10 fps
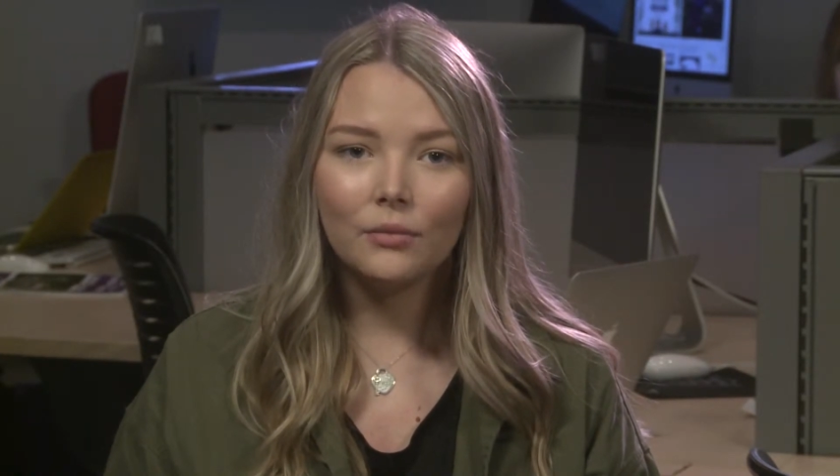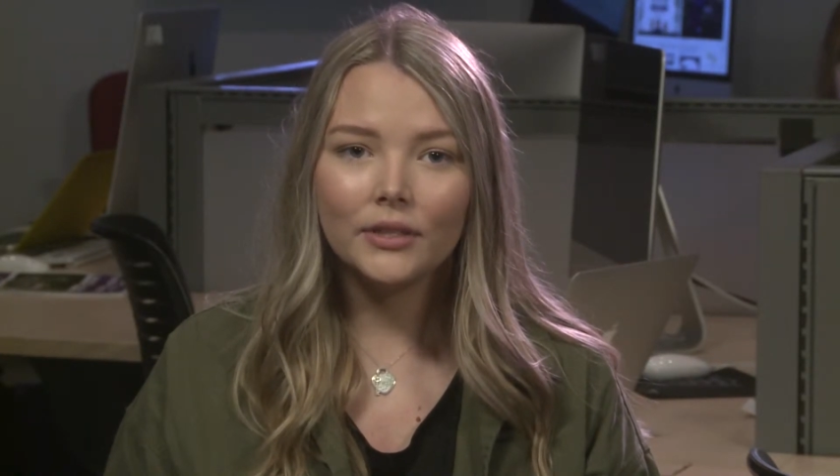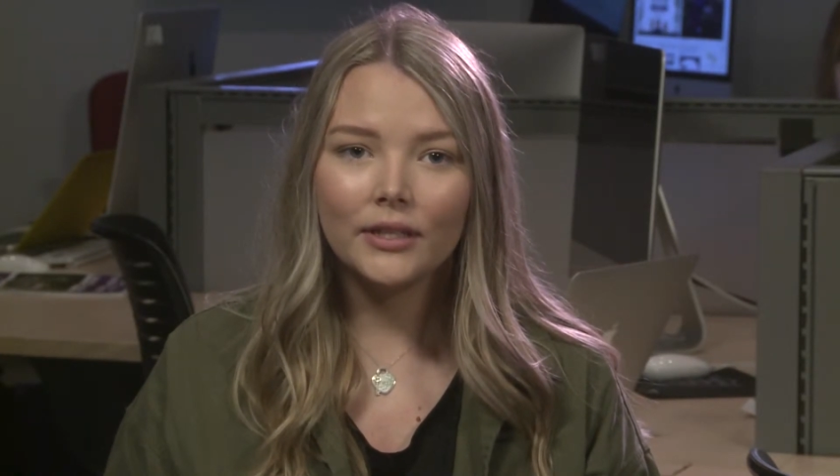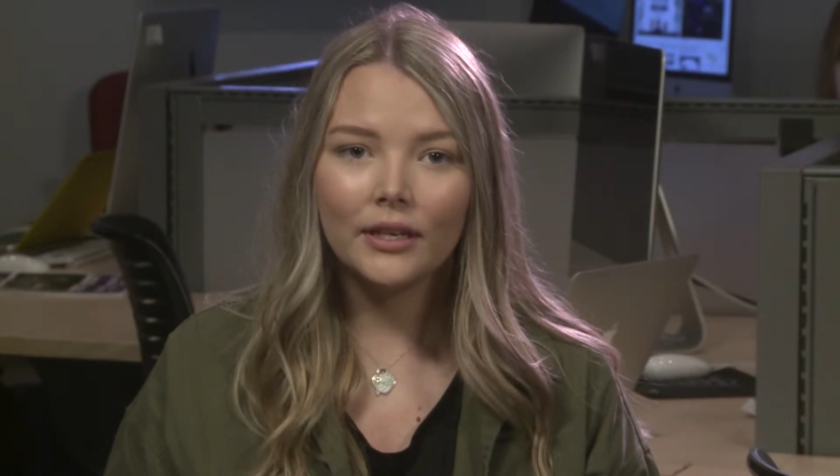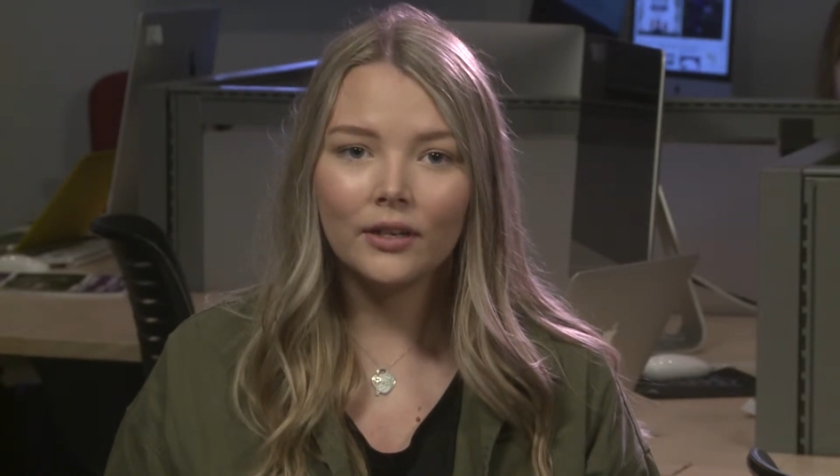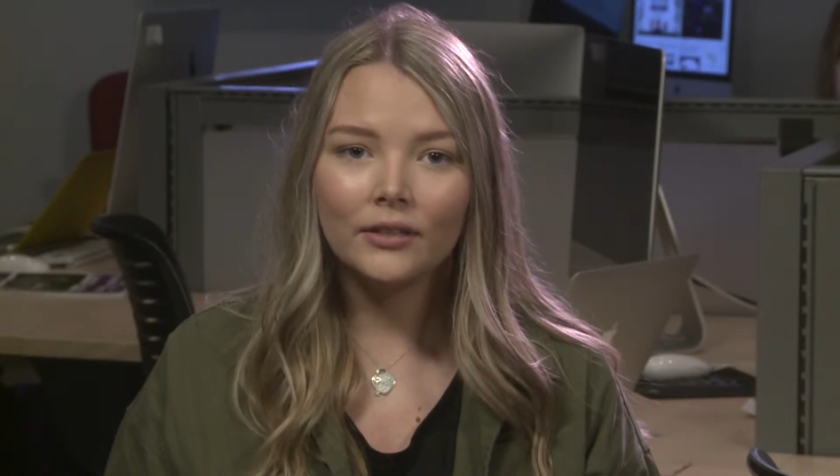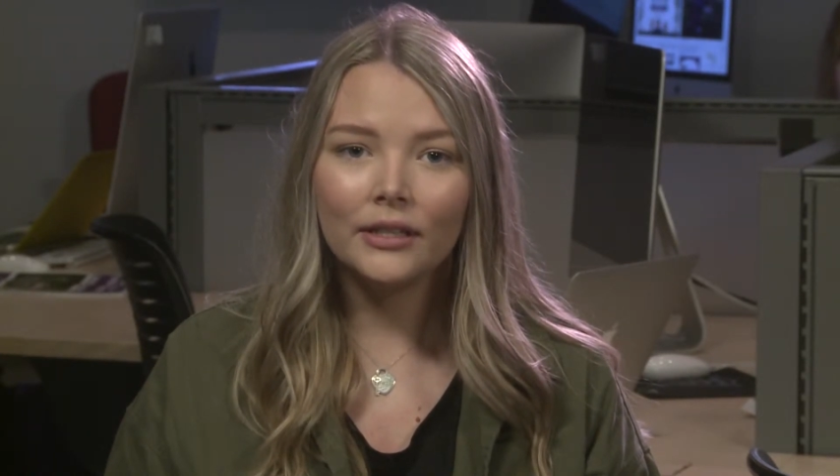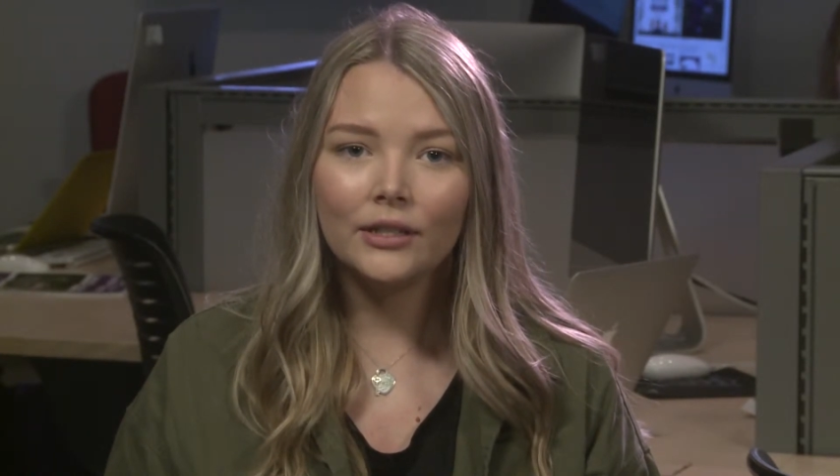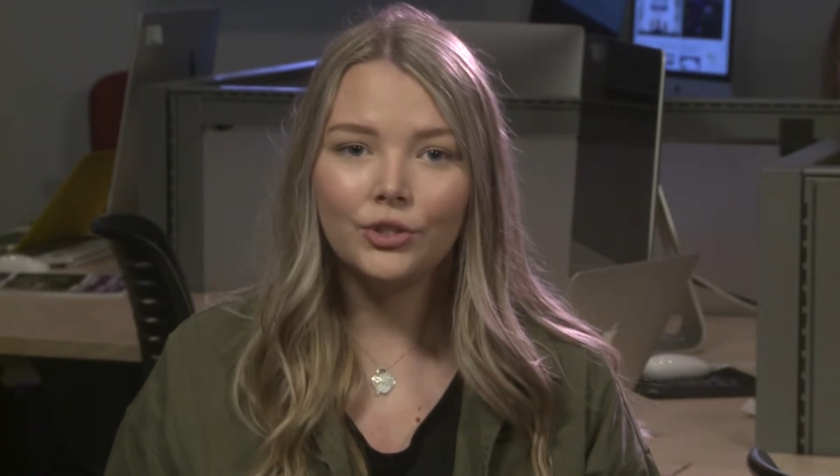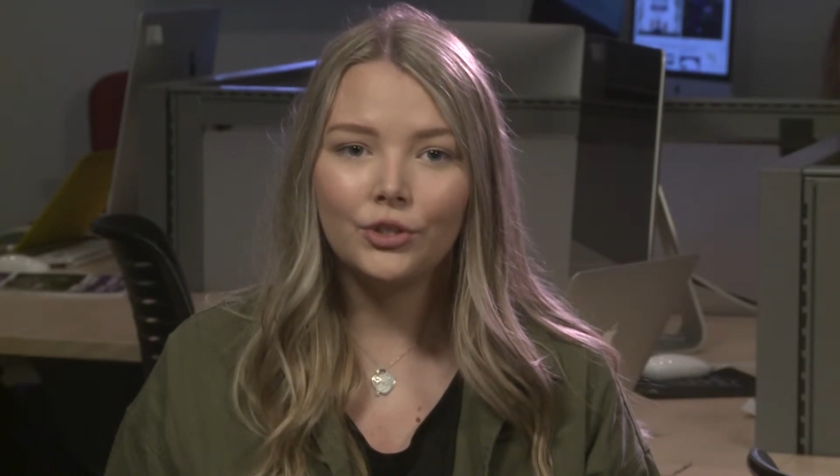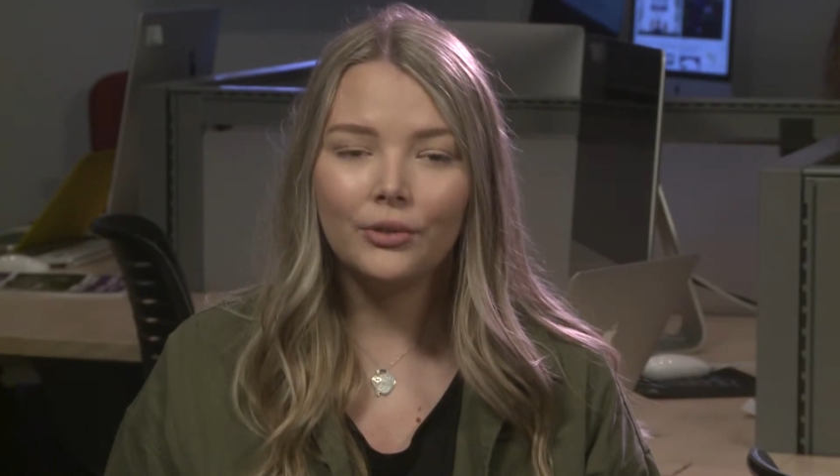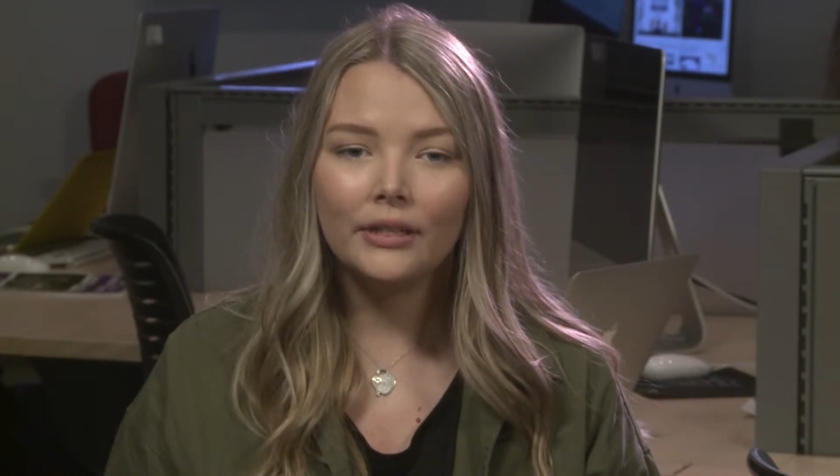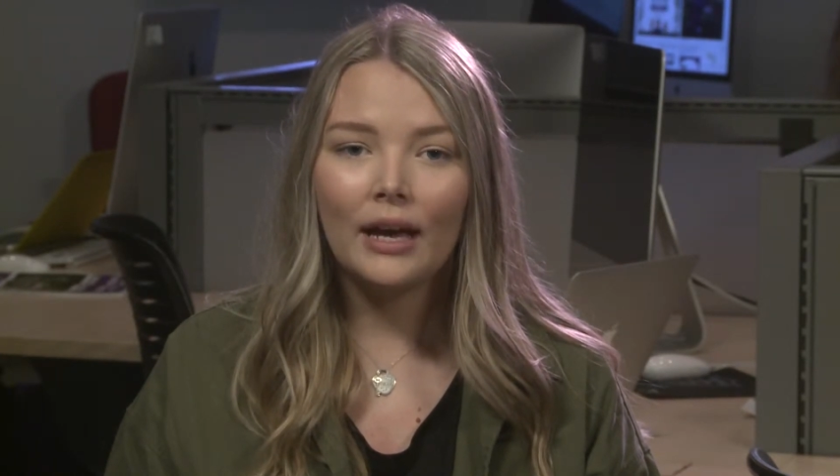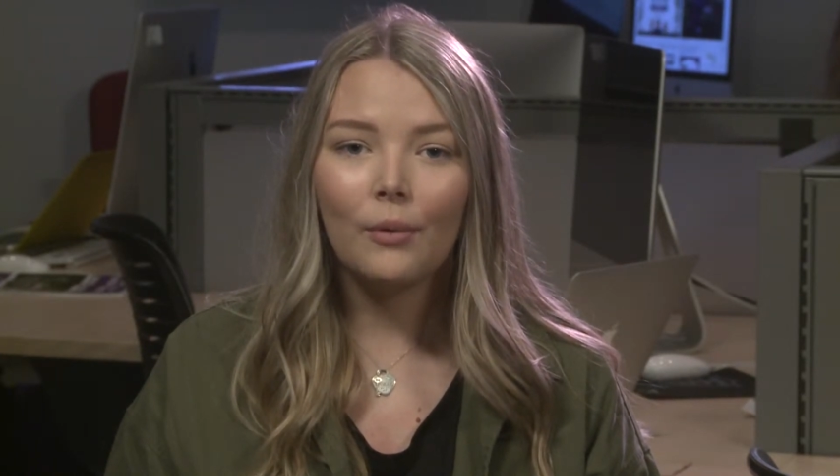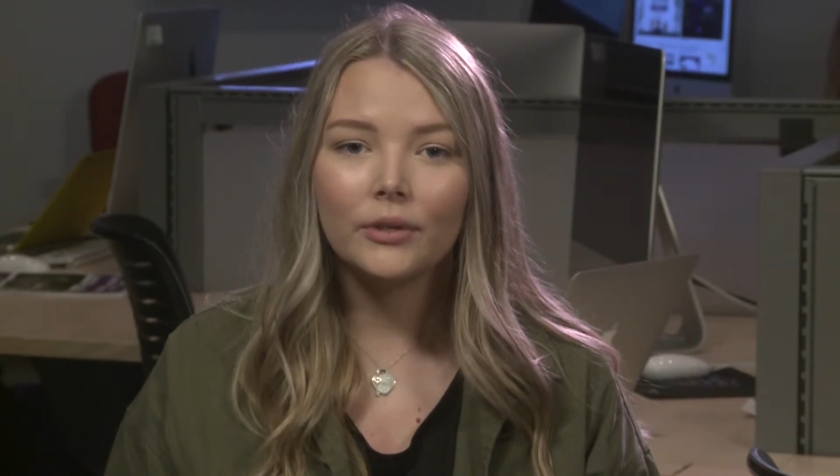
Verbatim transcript: was killed in a shooting at